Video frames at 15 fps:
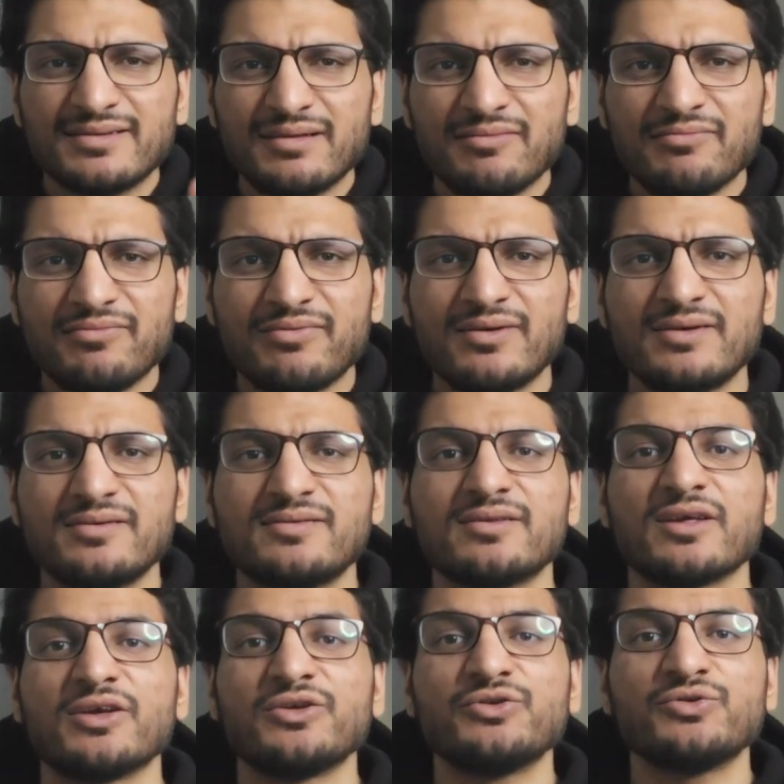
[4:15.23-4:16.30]
Some
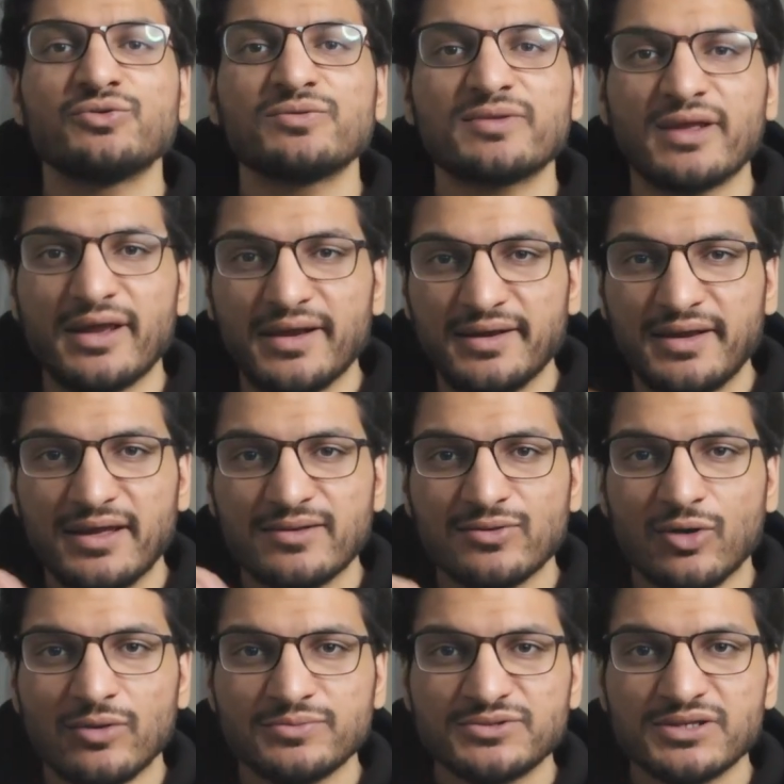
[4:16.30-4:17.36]
funds use index
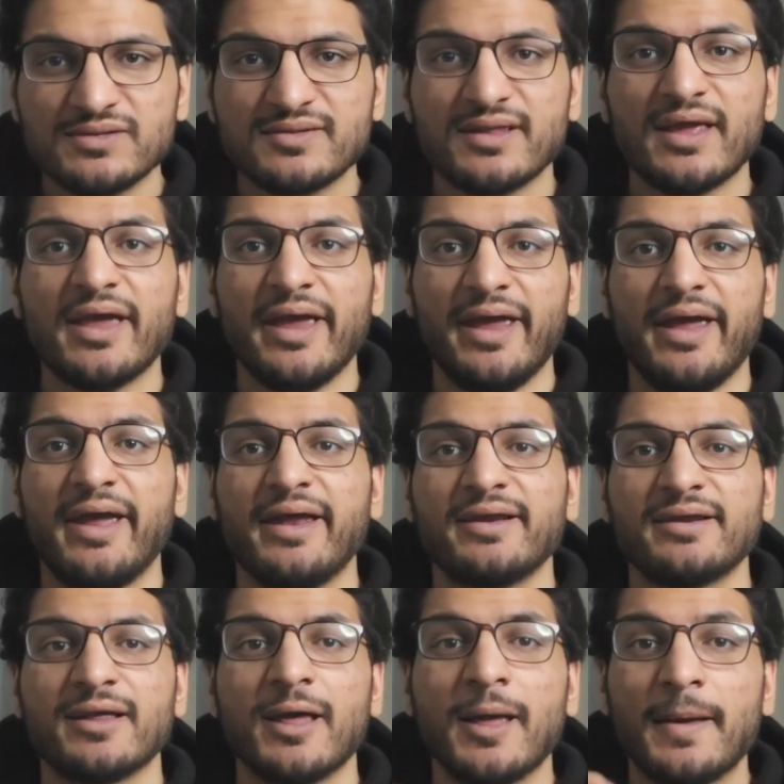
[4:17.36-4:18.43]
options
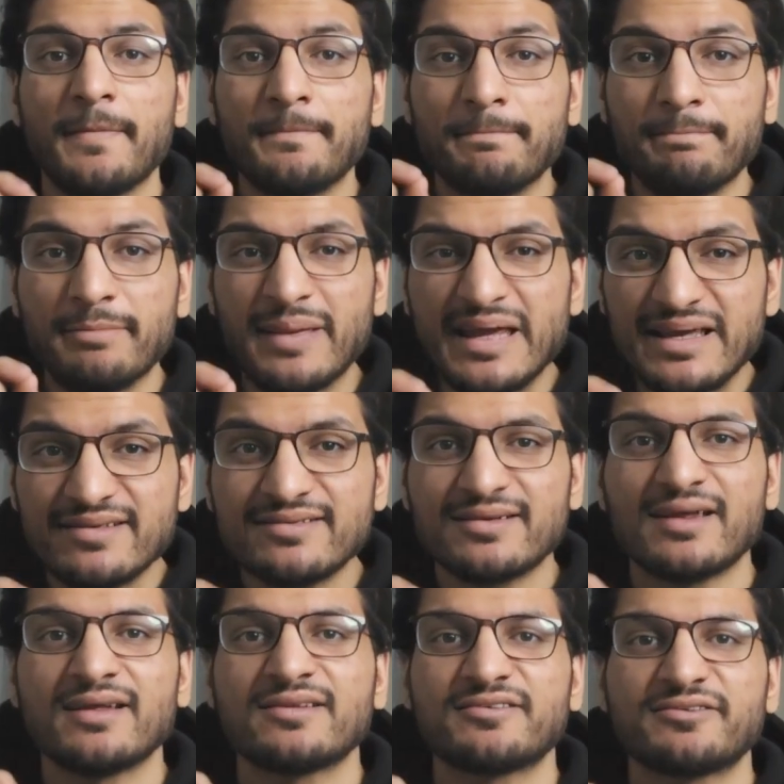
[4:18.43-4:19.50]
and
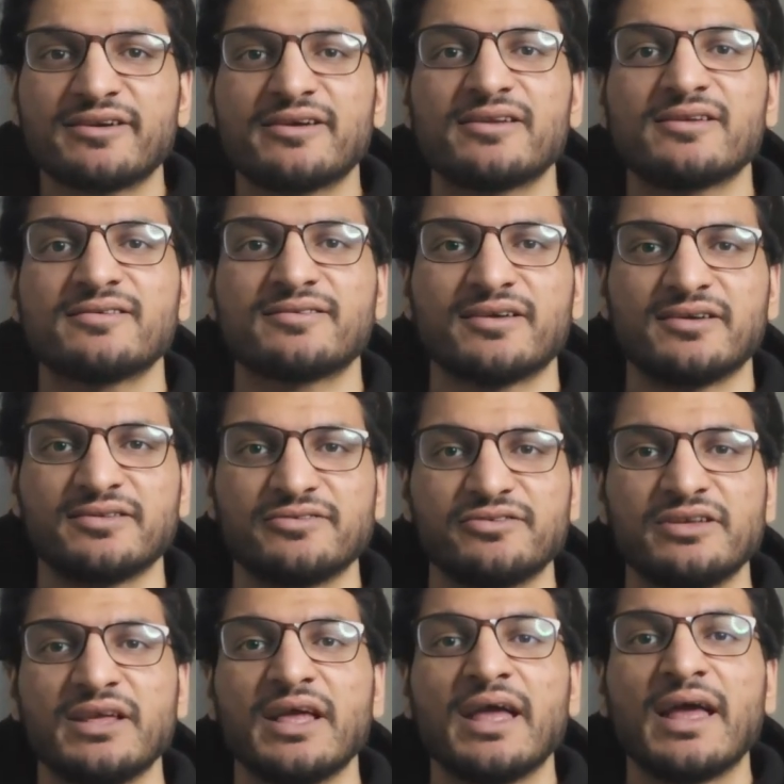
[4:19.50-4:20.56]
mixed straddle
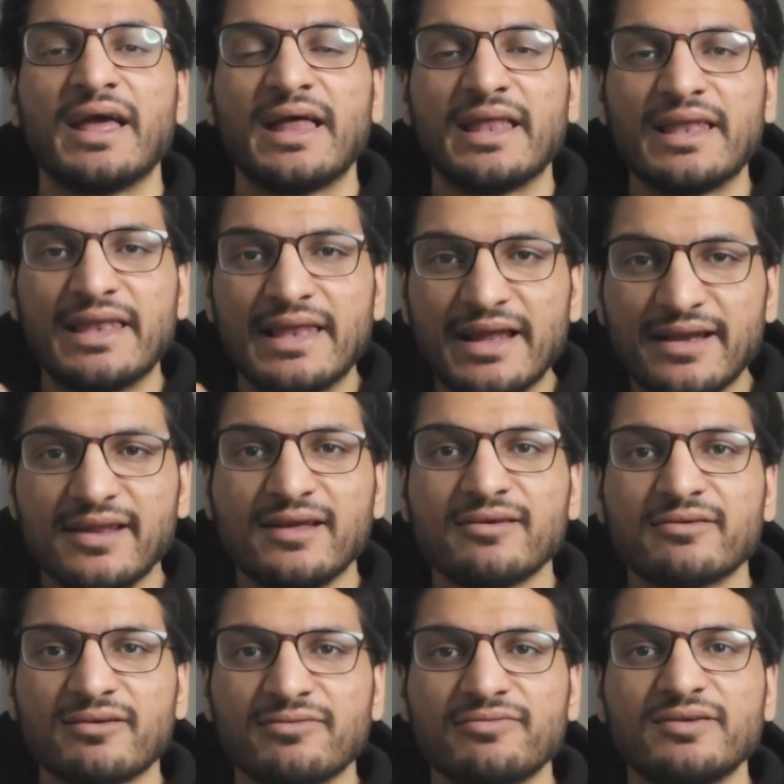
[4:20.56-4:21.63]
strategy,
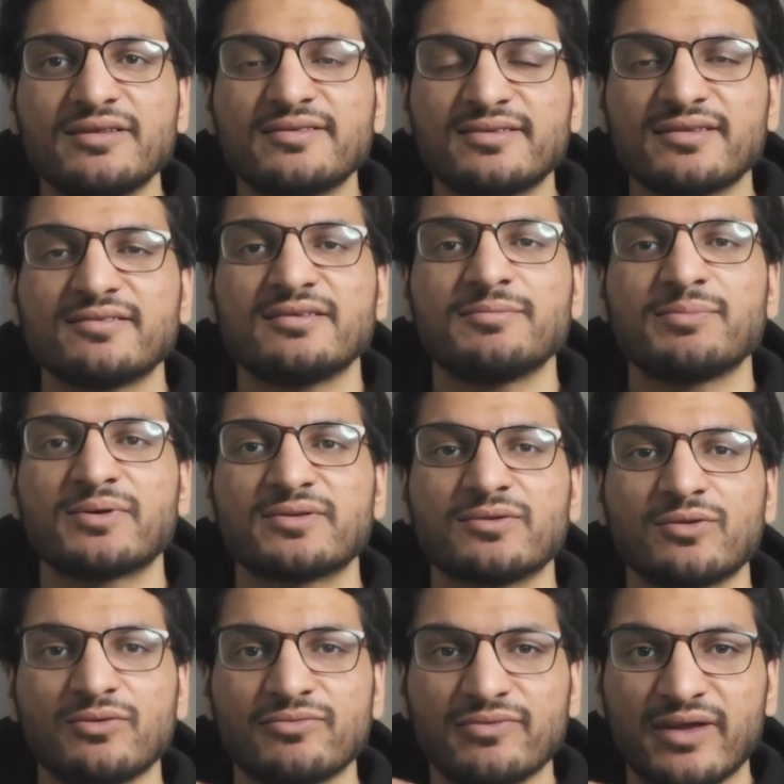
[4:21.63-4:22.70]
letting roughly
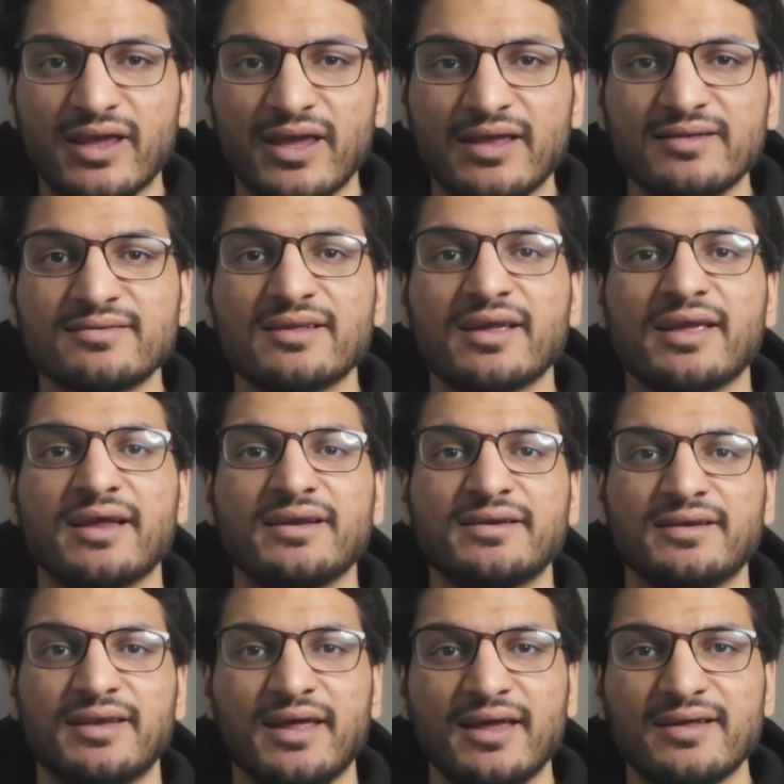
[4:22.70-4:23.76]
60% of gains get
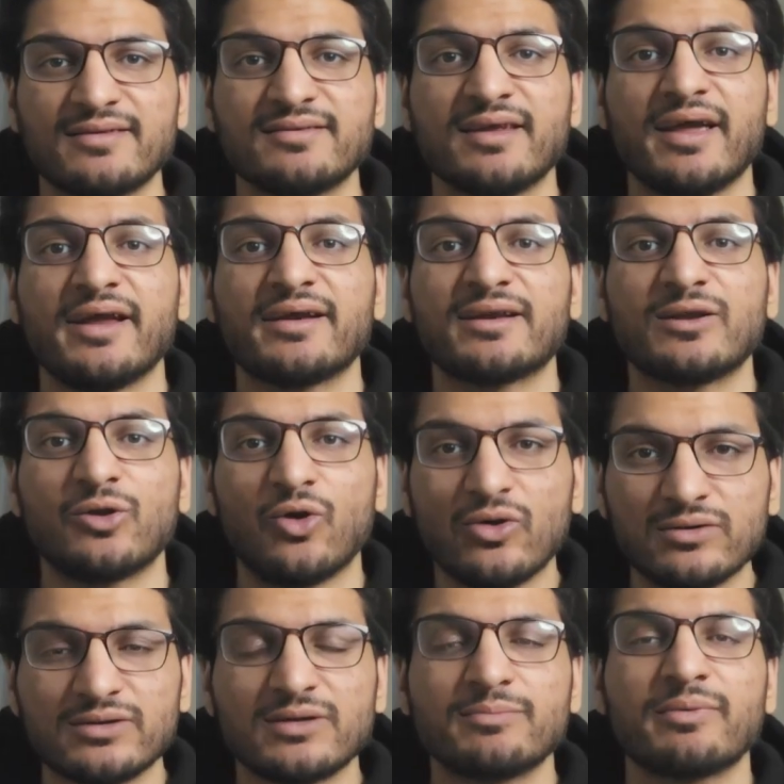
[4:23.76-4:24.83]
taxed at
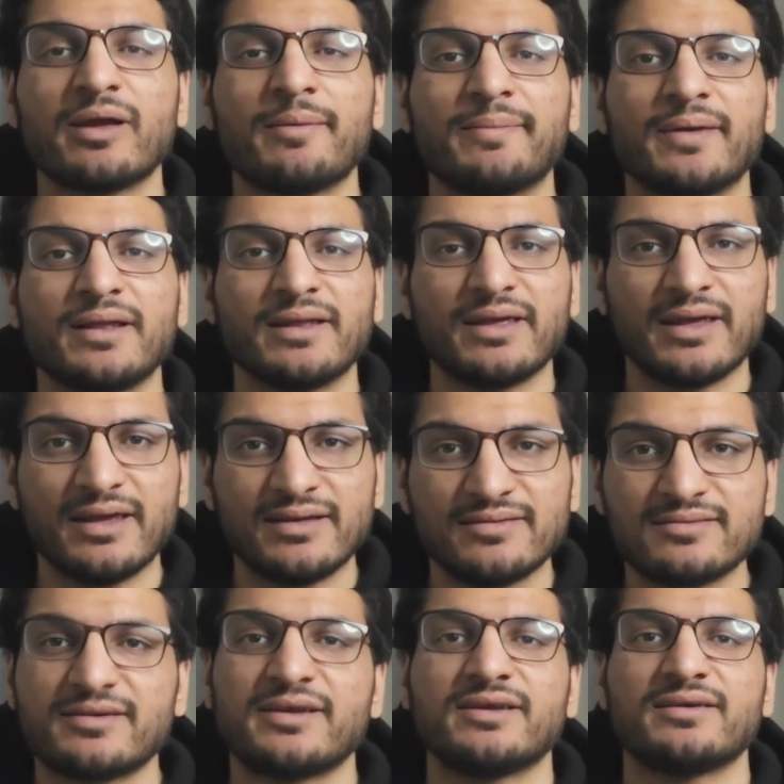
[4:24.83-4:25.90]
long-term capital
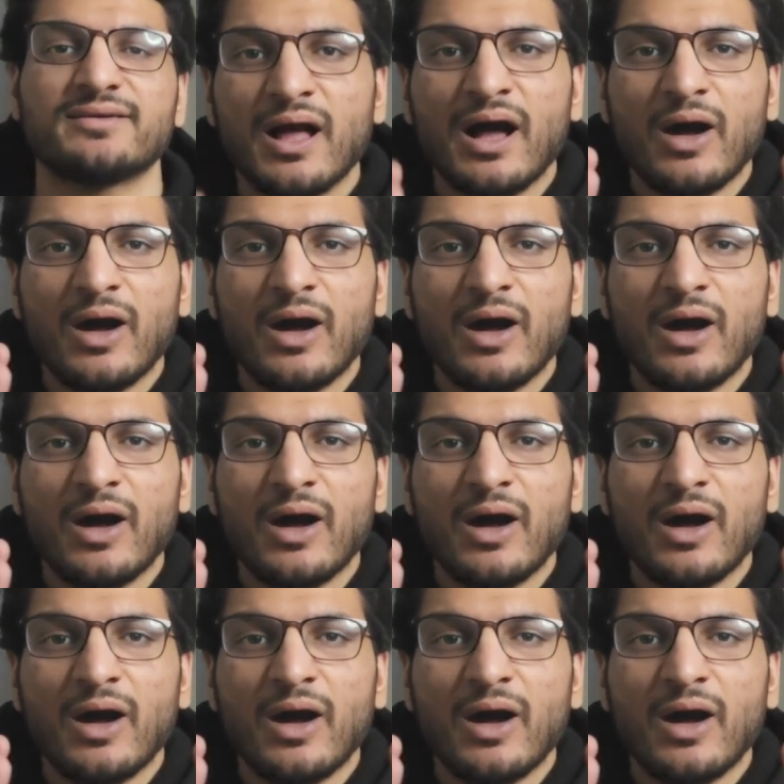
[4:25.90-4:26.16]
gains rate.